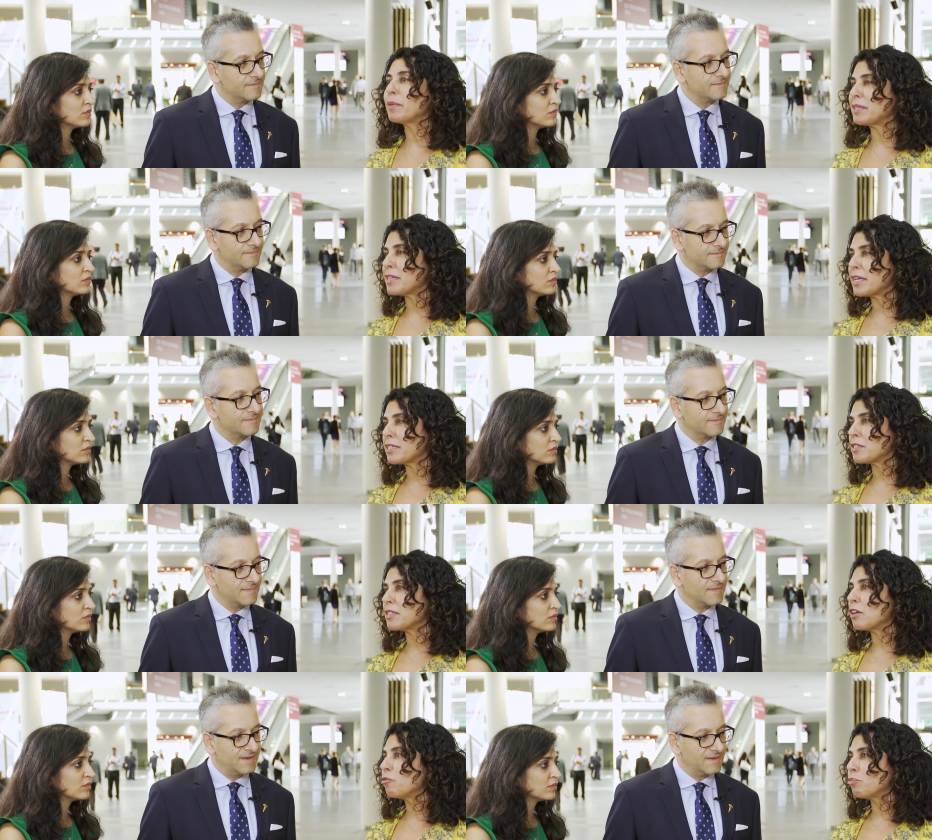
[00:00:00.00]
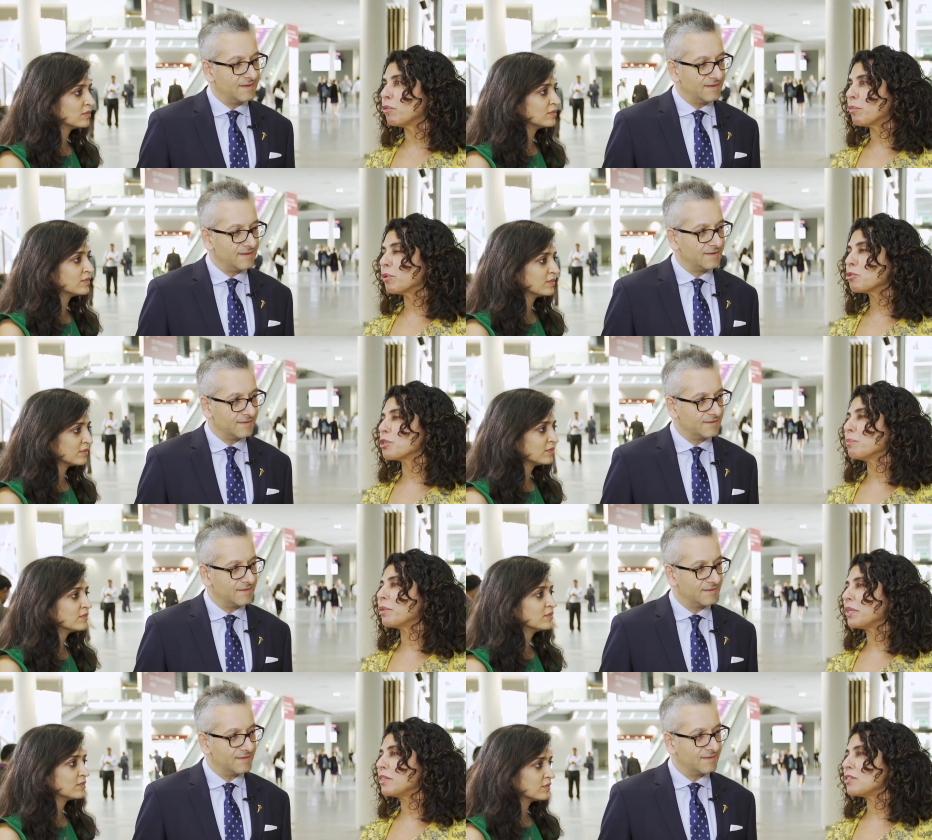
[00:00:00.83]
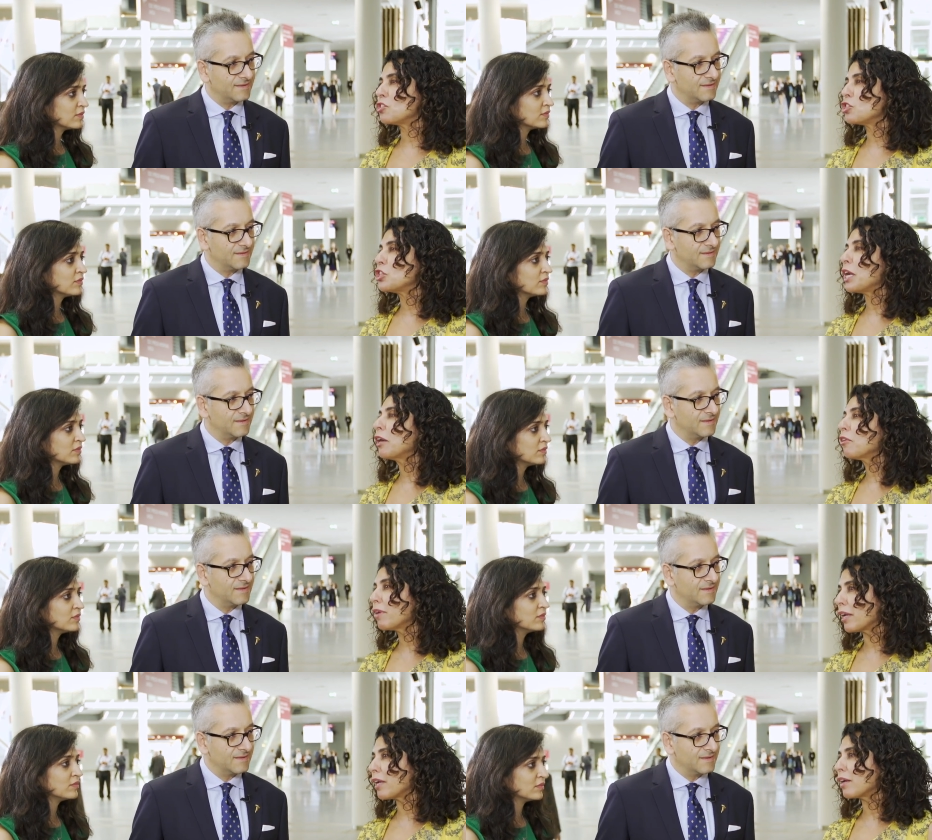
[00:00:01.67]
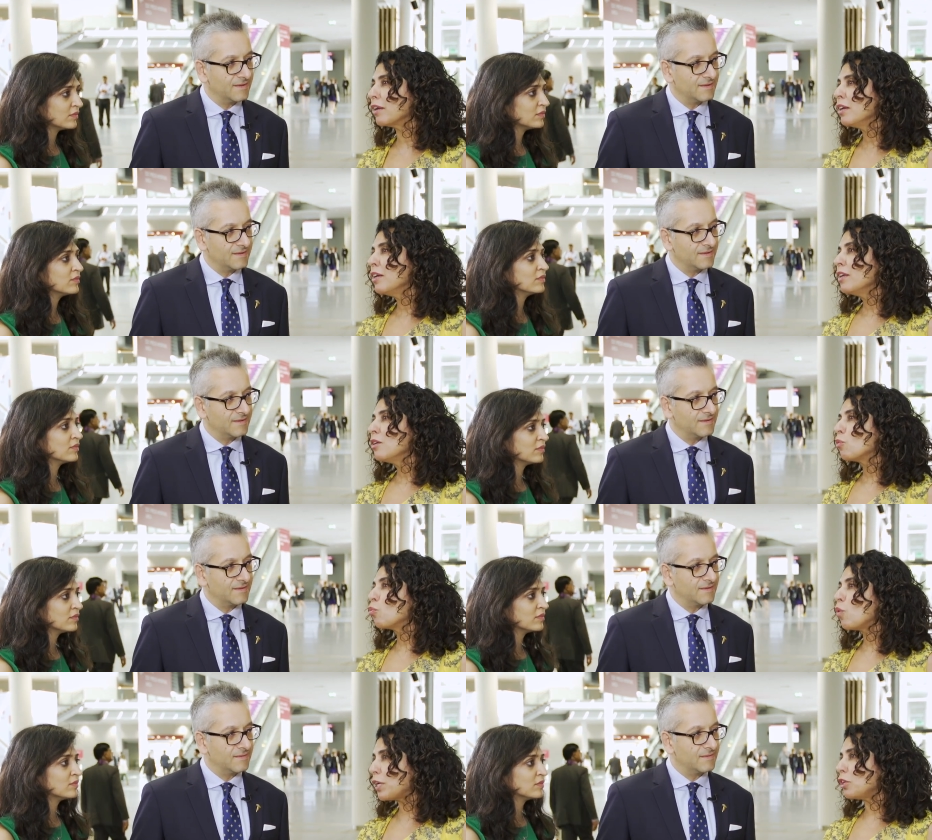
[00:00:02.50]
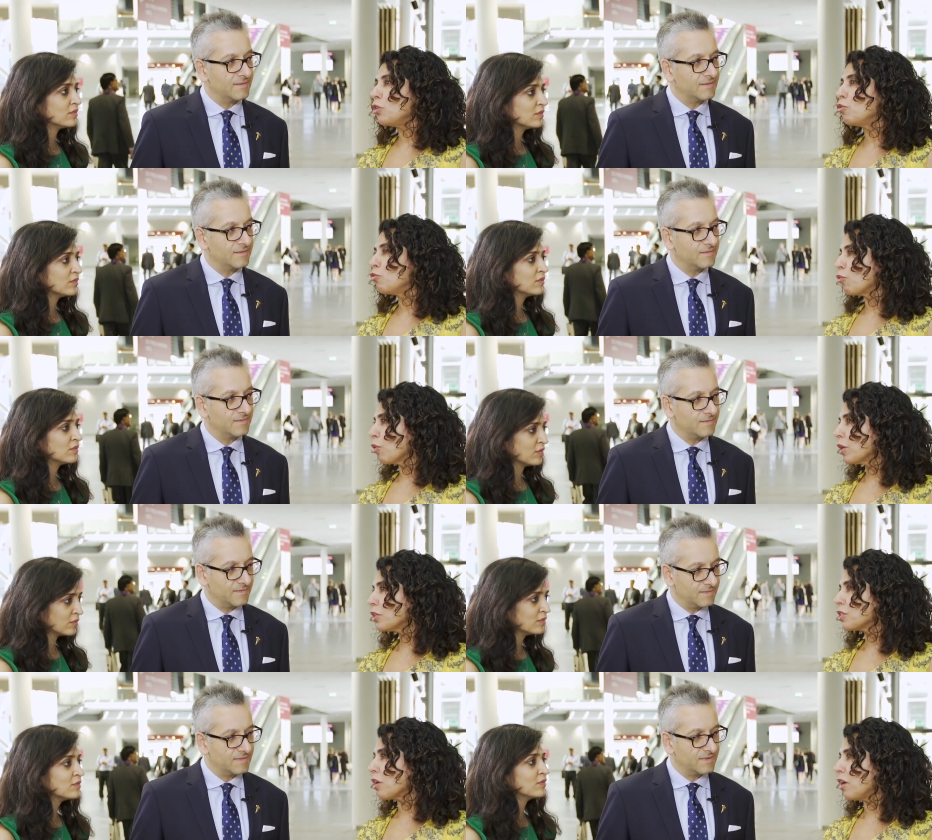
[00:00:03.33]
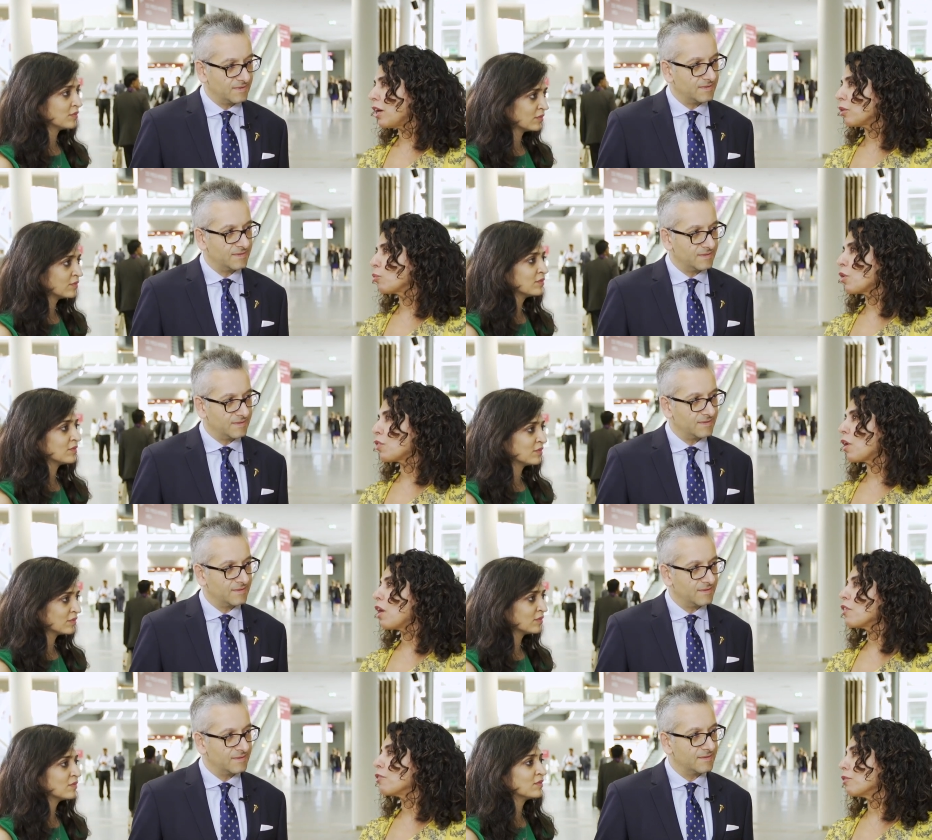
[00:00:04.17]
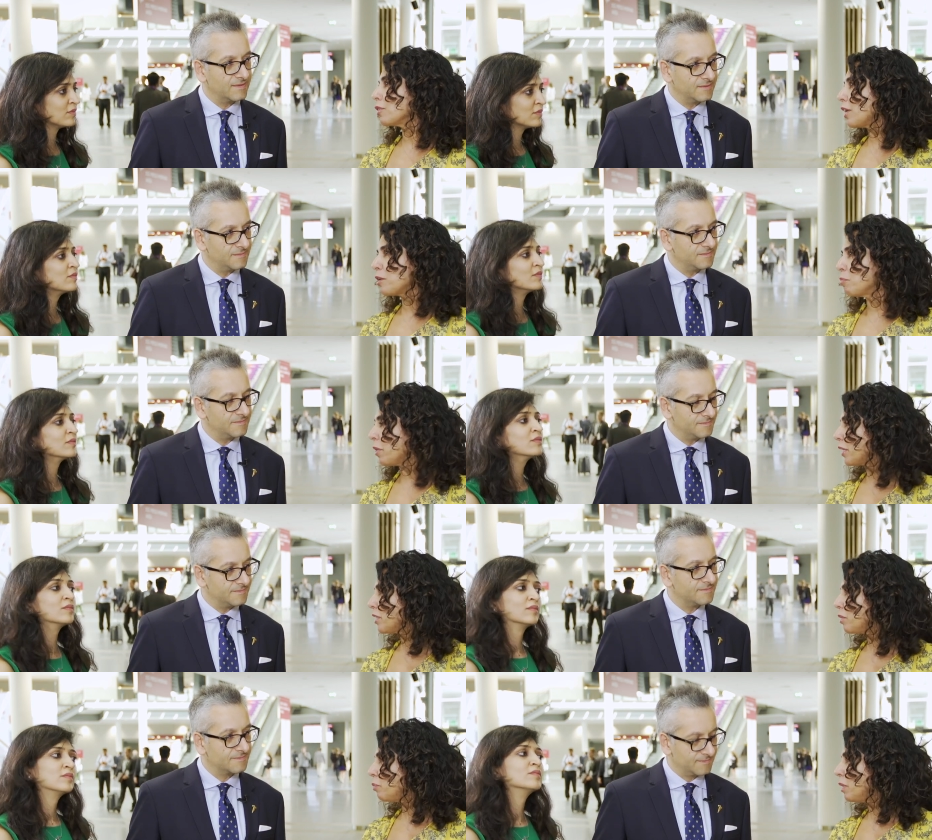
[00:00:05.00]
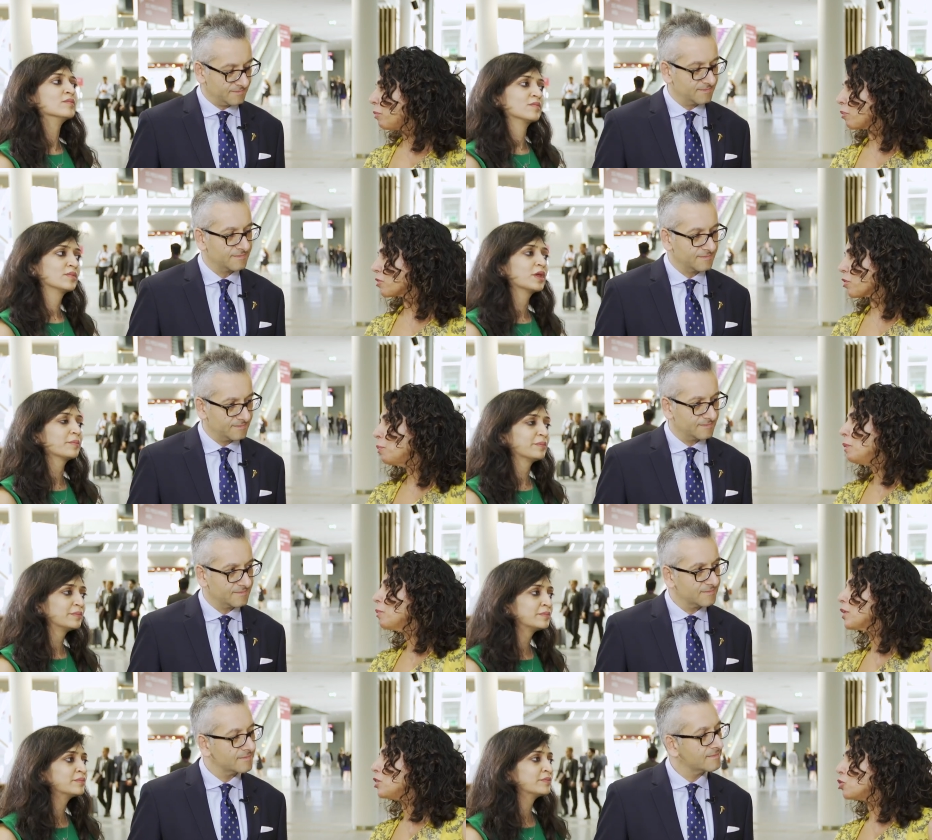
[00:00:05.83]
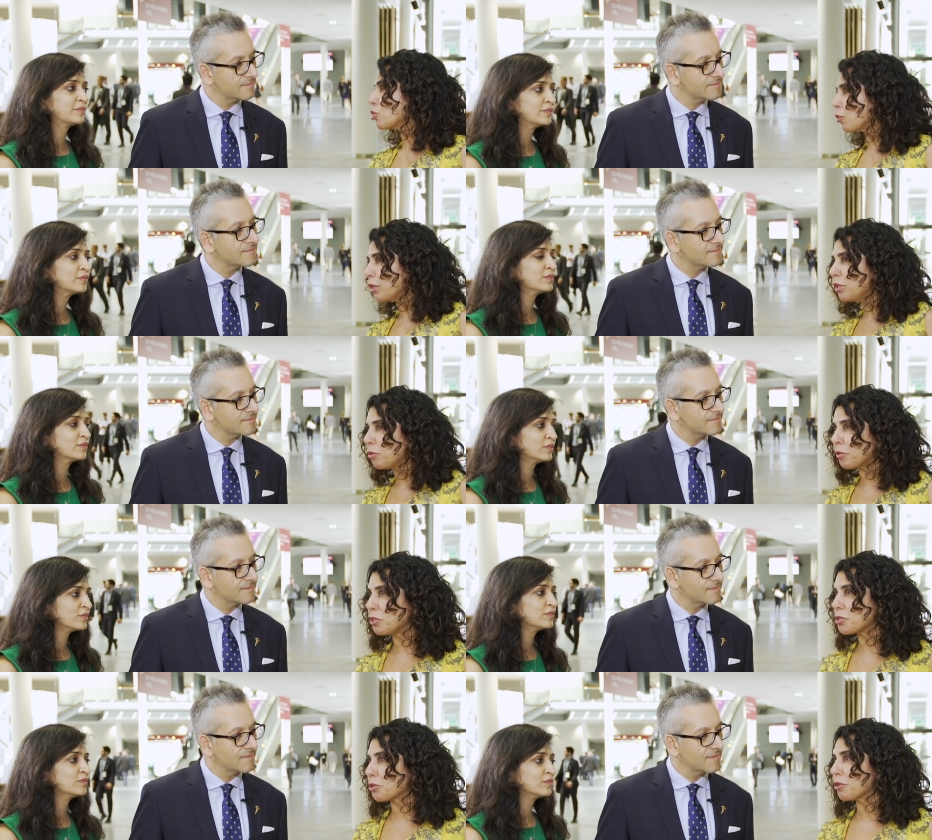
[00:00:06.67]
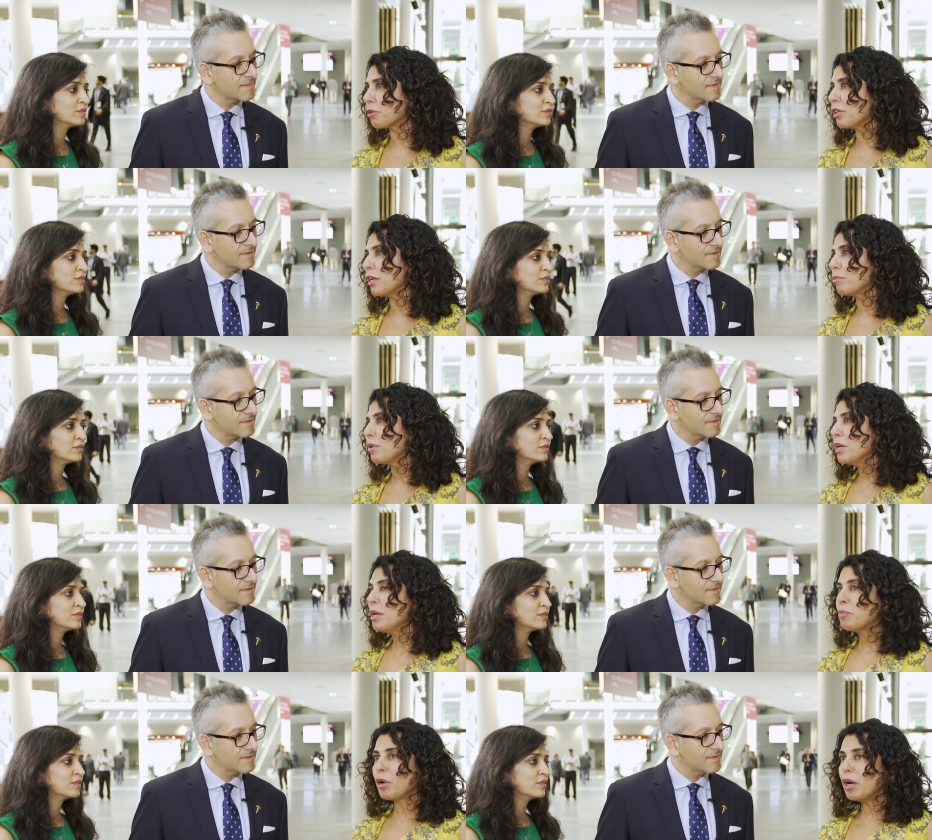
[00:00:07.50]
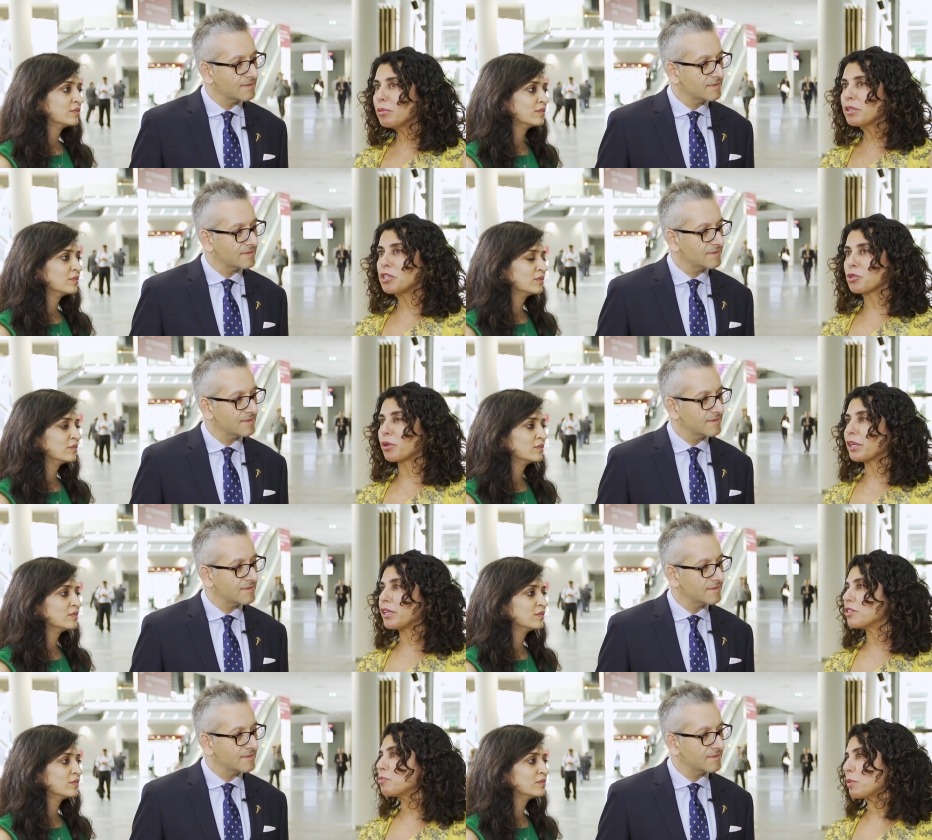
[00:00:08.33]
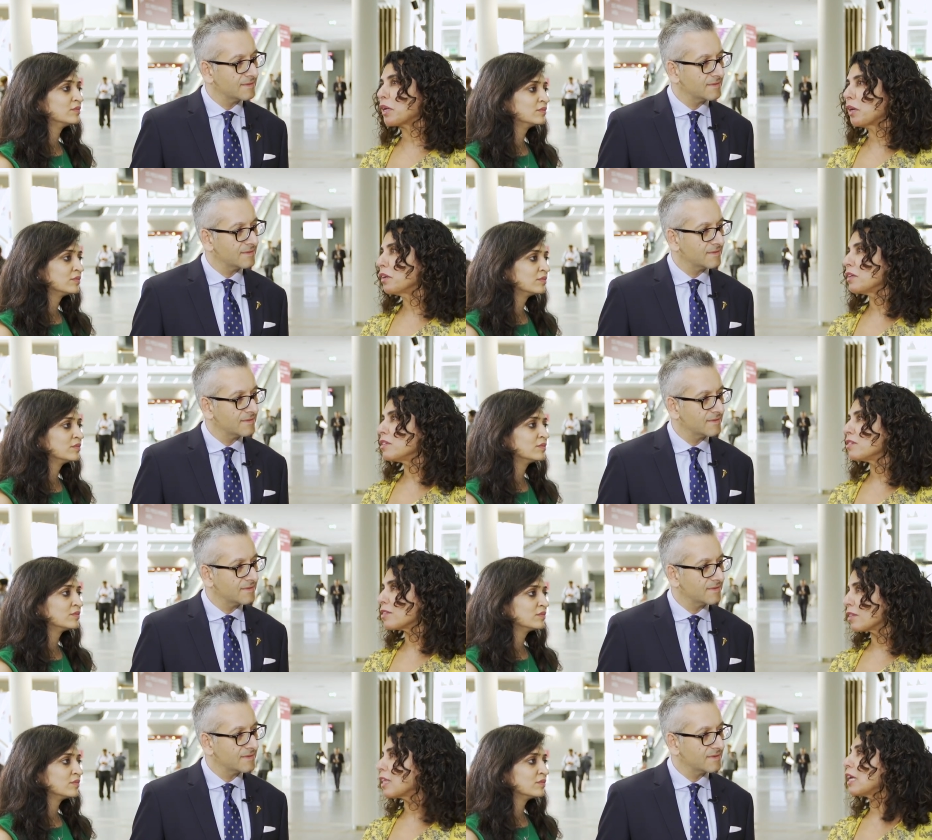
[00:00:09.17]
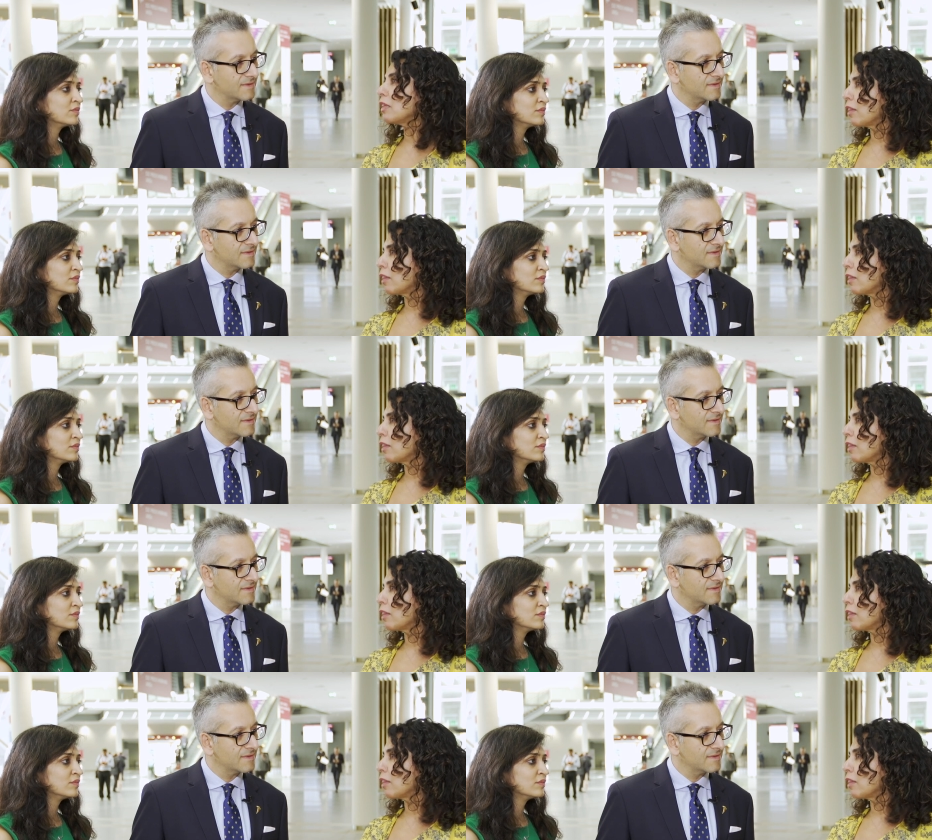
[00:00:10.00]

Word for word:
Speaker 1: might say it's self-promotion, but it's sharing what you've worked on with other like-minded people. So the people that join you on Journal Club probably join us because they